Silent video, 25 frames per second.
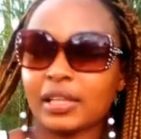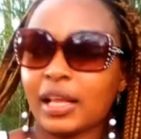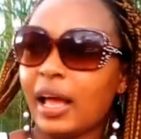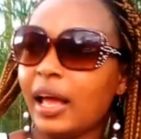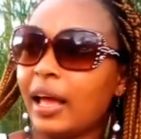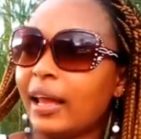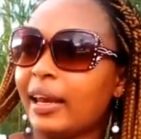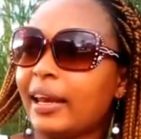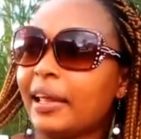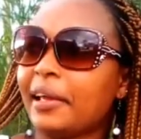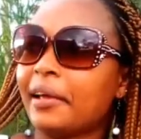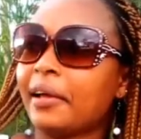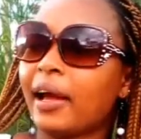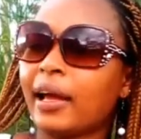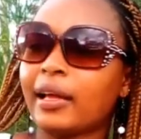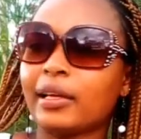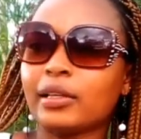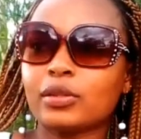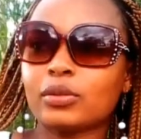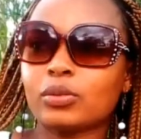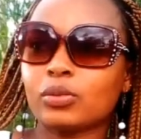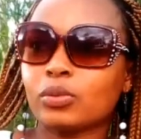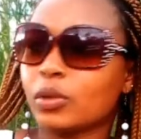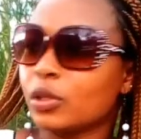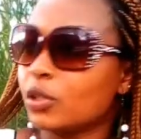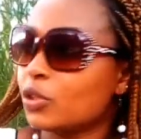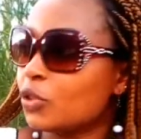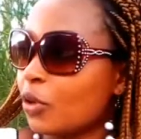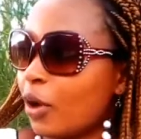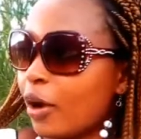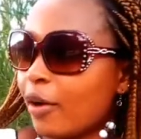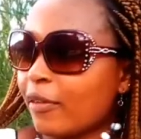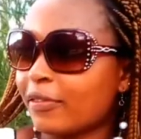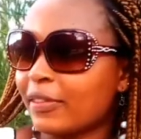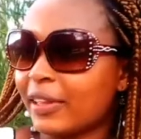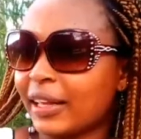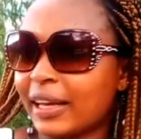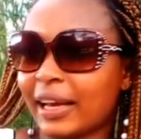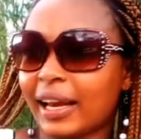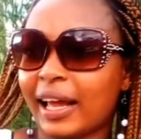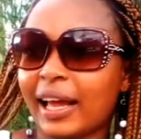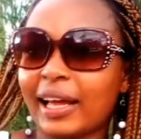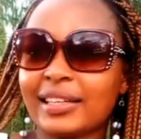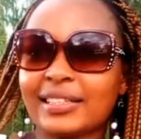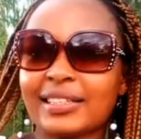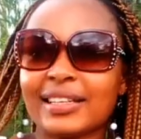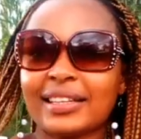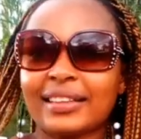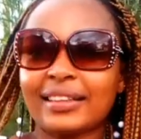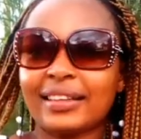Like I switch off the light
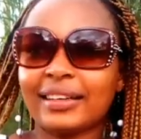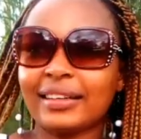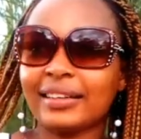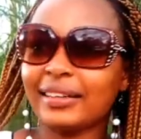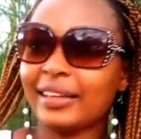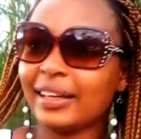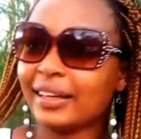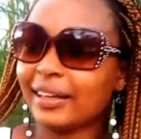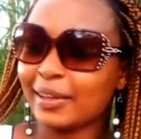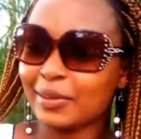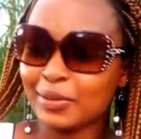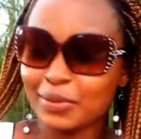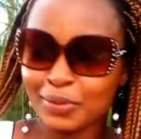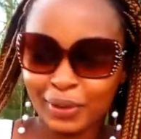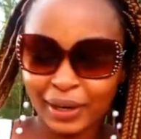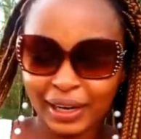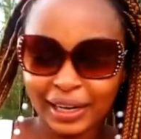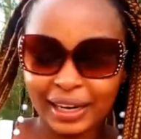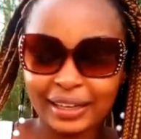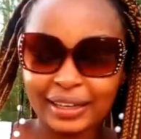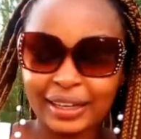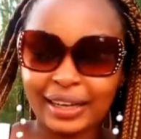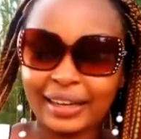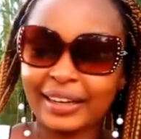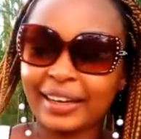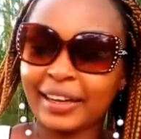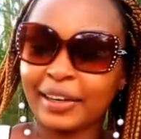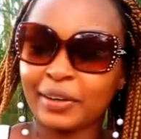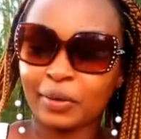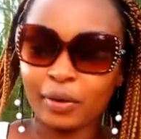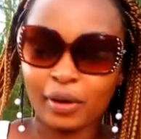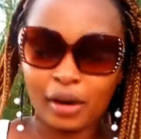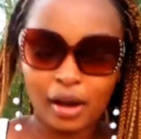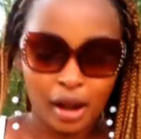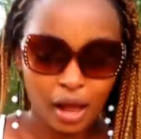and then nieke tu kale ka candle.